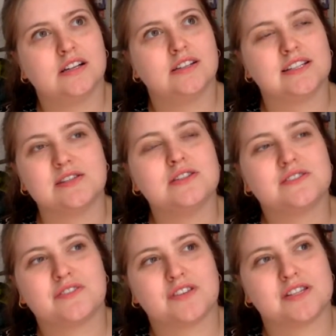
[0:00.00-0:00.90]

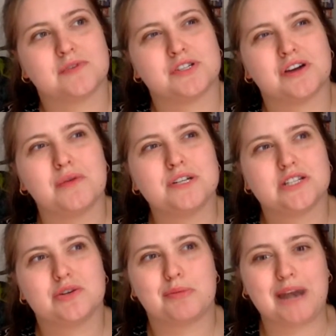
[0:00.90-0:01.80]
things I want to do. I want to
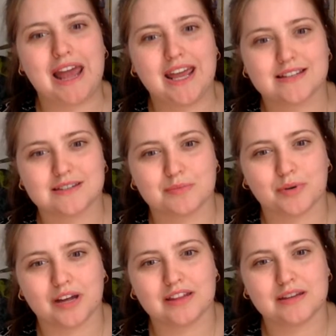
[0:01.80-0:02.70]
do a play at some
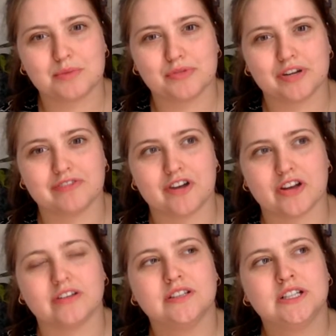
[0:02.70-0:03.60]
point. I think that'd be really
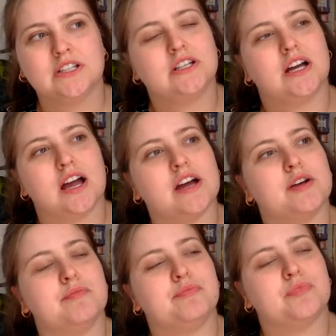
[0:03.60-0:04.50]
fun.
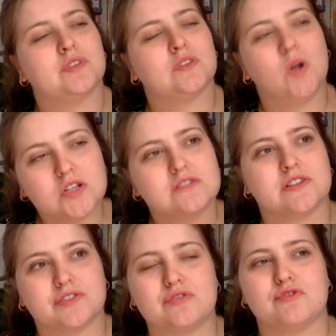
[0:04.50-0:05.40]
Lots of
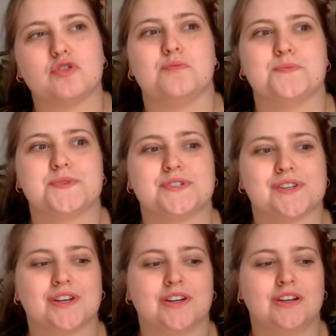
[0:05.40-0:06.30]
different forms
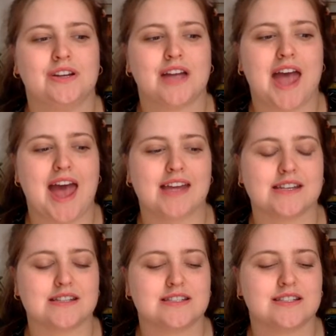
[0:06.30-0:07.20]

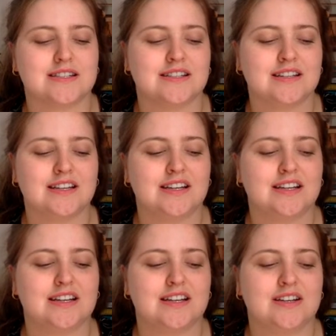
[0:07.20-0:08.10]
and
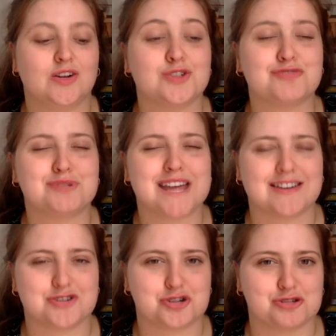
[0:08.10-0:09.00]
lots of
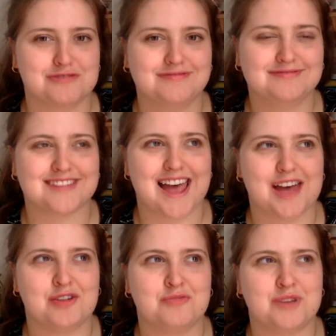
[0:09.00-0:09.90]
potential
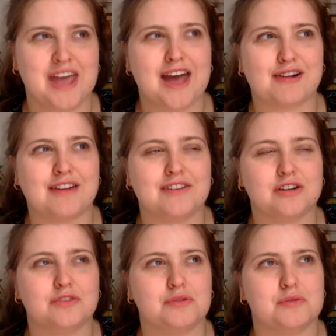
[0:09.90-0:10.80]
there. But yeah, a graphic
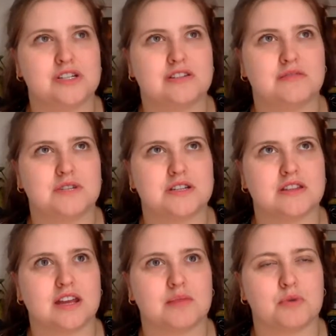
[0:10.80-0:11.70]
novel, we should
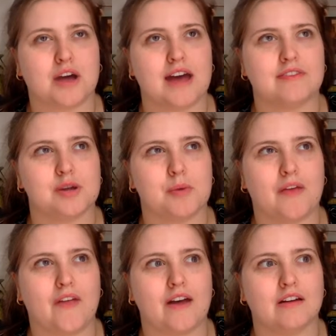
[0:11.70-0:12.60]
think more carefully about
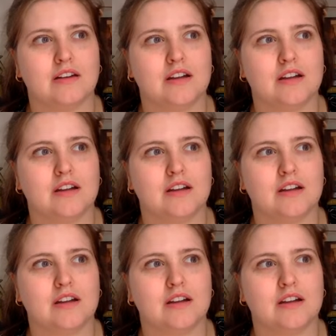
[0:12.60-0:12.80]
that,